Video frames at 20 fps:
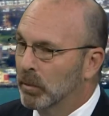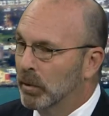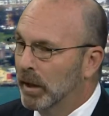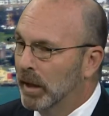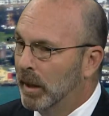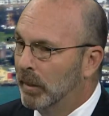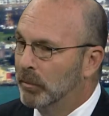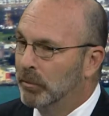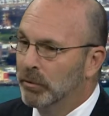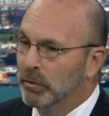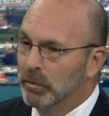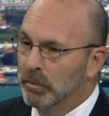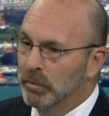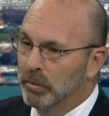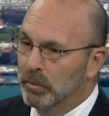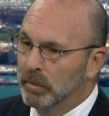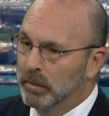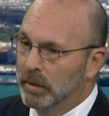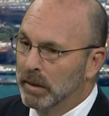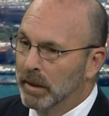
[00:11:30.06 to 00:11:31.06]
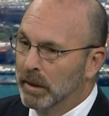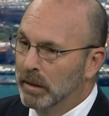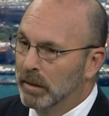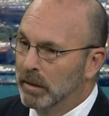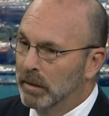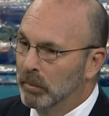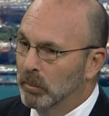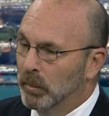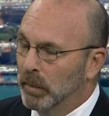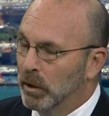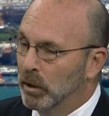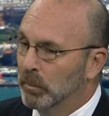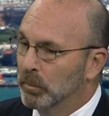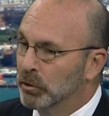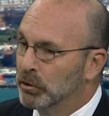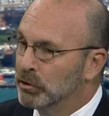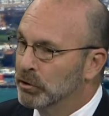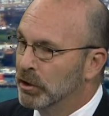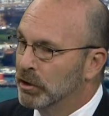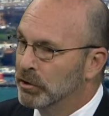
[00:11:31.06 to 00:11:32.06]
perhaps to gain the better
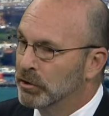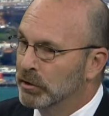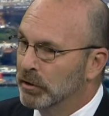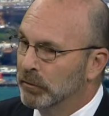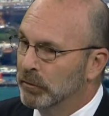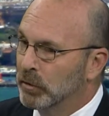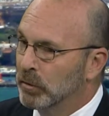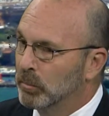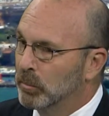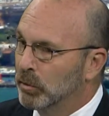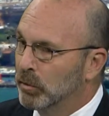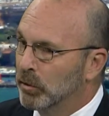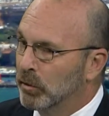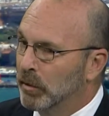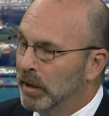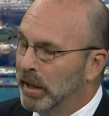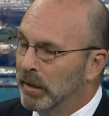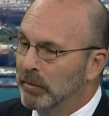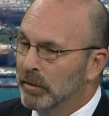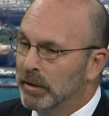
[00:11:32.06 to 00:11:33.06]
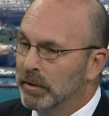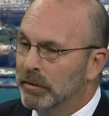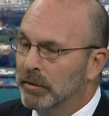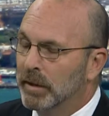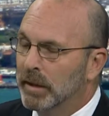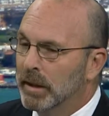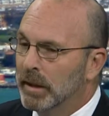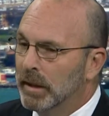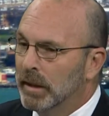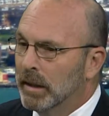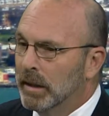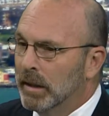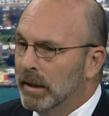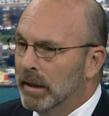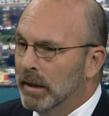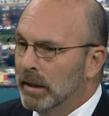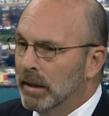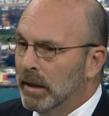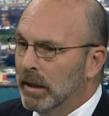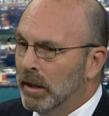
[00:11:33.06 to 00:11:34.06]
appreciation of computer graphics,
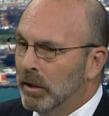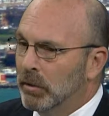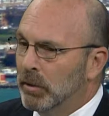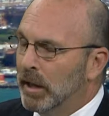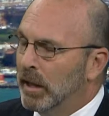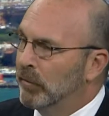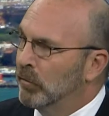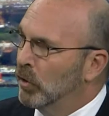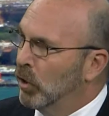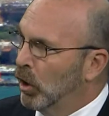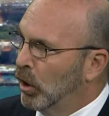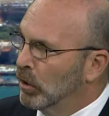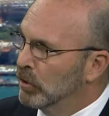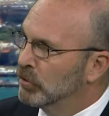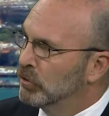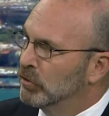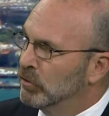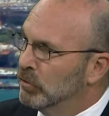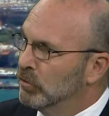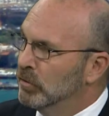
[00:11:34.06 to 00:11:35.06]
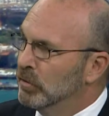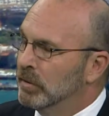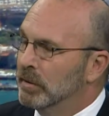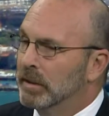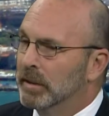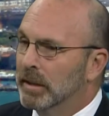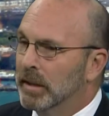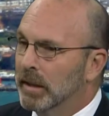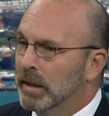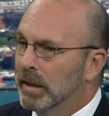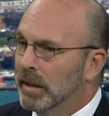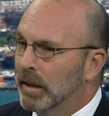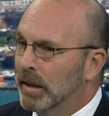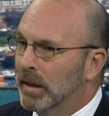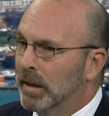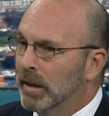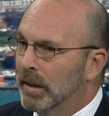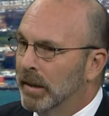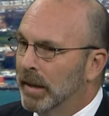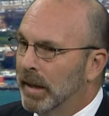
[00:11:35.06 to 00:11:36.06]
and you have an art student
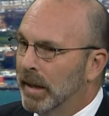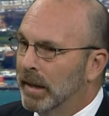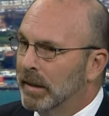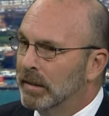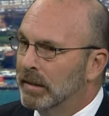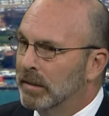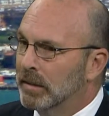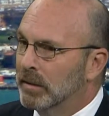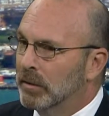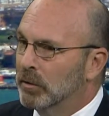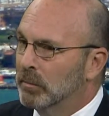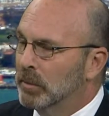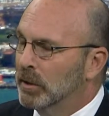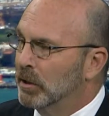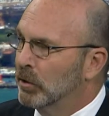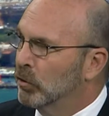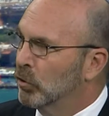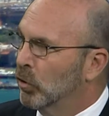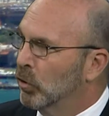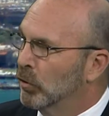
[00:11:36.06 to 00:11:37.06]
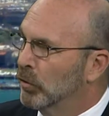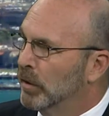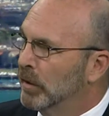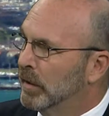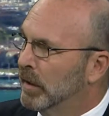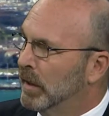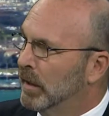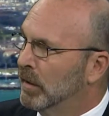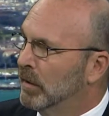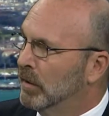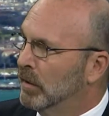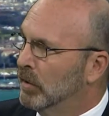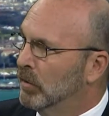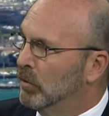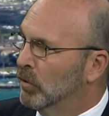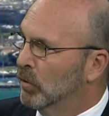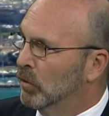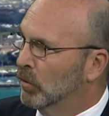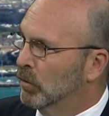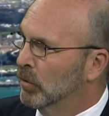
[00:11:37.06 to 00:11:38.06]
that is being told that they need
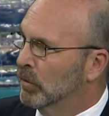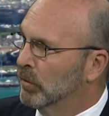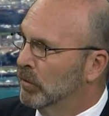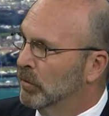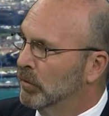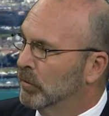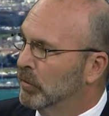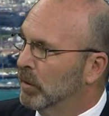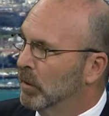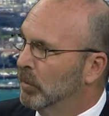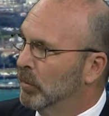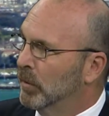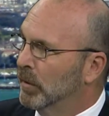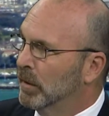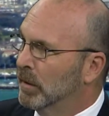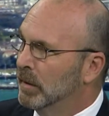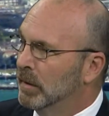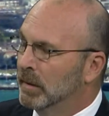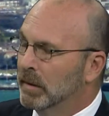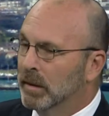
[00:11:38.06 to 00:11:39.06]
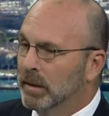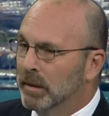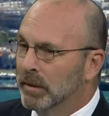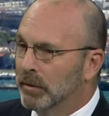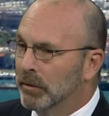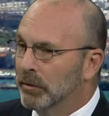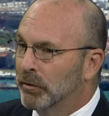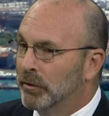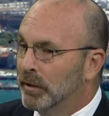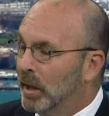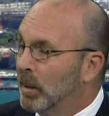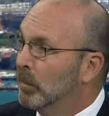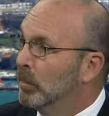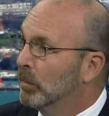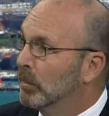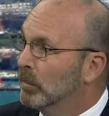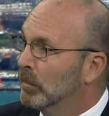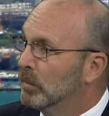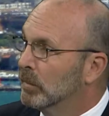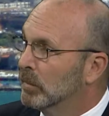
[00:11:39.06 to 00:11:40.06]
to learn some of the STEM
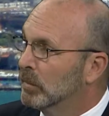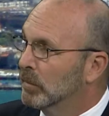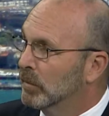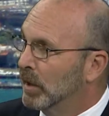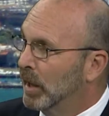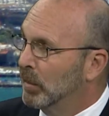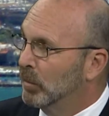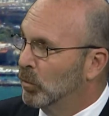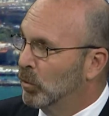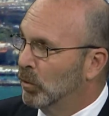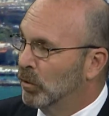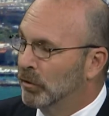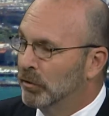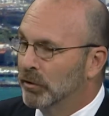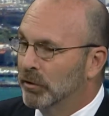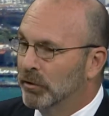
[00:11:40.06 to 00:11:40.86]
type courses,